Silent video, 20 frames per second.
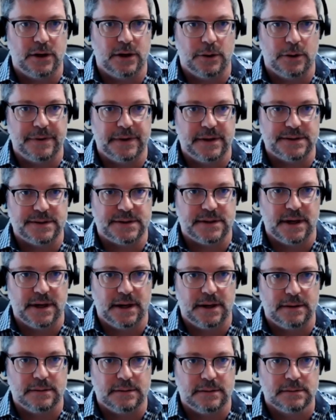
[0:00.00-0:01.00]
You open the
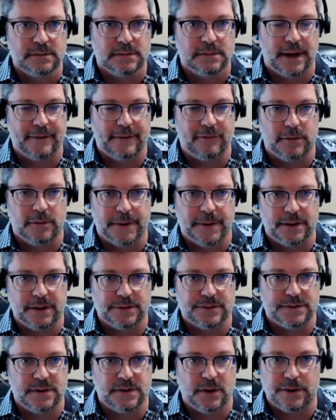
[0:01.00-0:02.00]
estate,
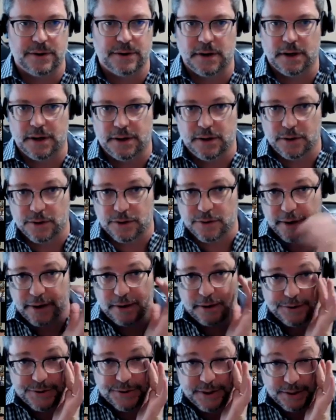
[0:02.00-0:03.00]
everybody who's known or unknown
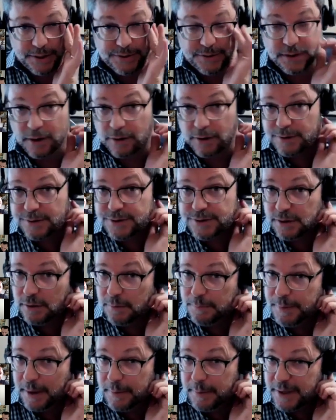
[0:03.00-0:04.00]
creditors gets notice. You
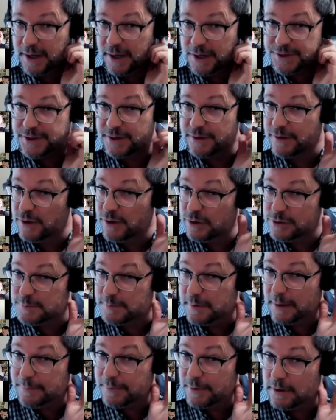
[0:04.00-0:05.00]
do publication in the
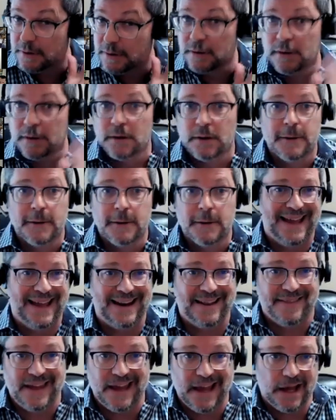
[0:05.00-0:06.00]
newspaper.
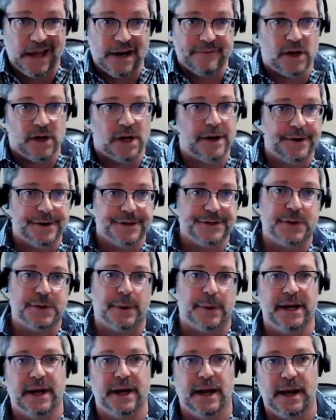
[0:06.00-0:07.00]
And at the end of
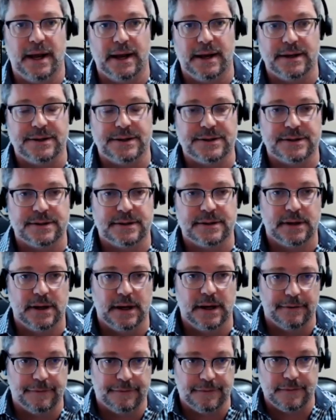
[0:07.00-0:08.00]
120 days,
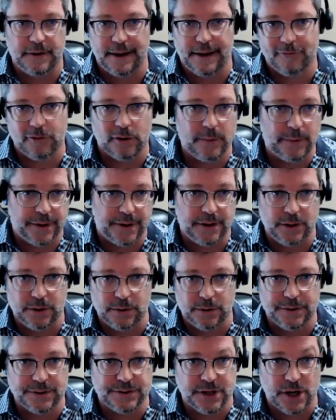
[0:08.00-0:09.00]
if everyone
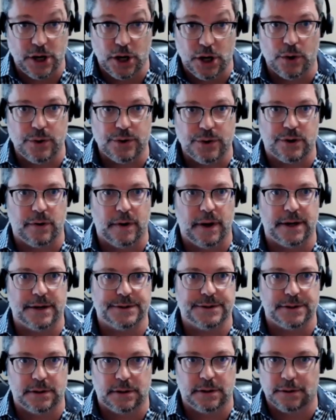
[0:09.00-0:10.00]
who is a known
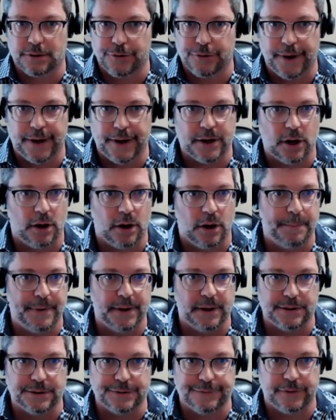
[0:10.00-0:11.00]
creditor, credit card
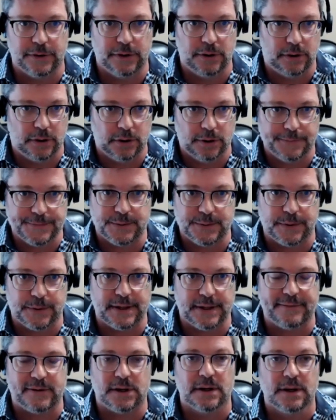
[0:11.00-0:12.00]
bills, funeral homes,
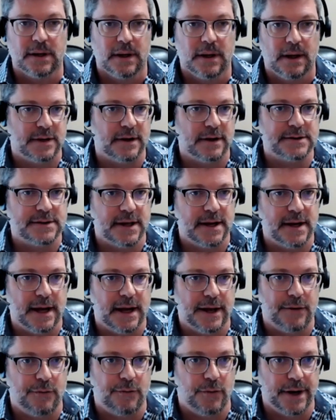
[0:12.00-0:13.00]
whatever, as long as they
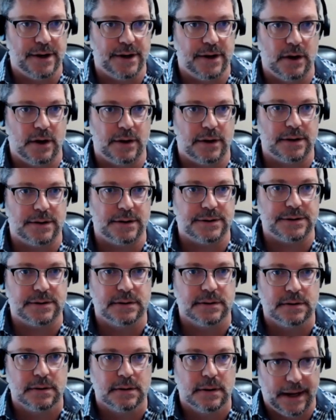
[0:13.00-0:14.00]
get written
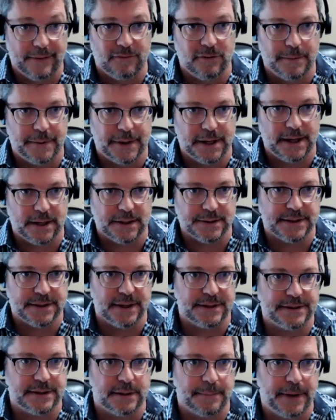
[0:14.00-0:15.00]
notice and everybody else
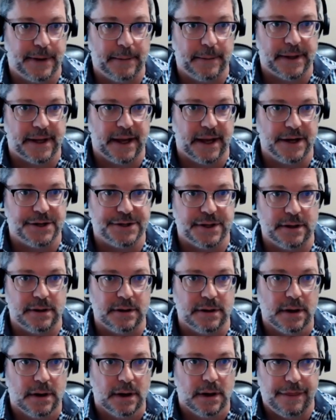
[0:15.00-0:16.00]
gets the
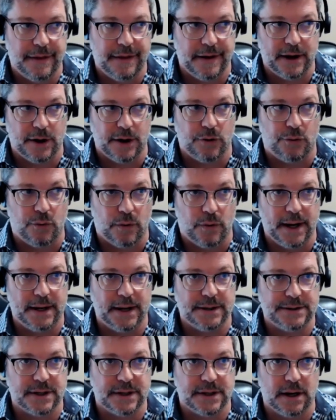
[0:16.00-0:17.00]
publication, their
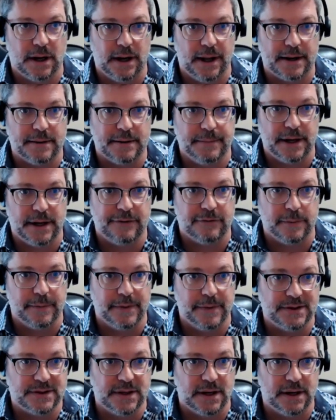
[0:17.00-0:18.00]
right to collect money
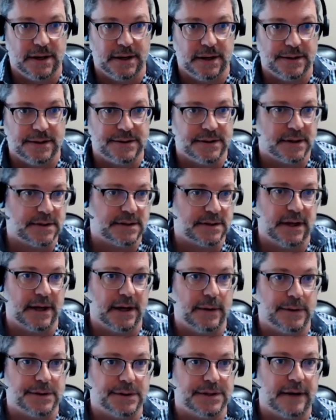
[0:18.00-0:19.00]
from the estate is
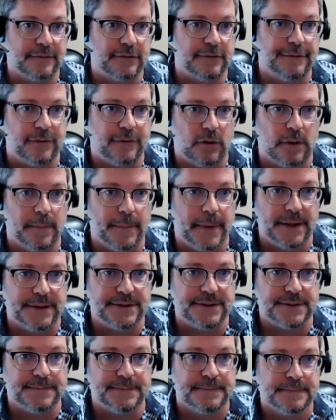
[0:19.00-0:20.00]
extinguished after 4
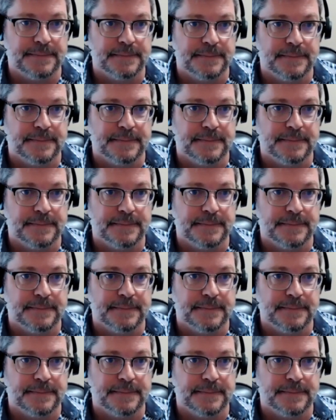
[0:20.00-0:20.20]
months.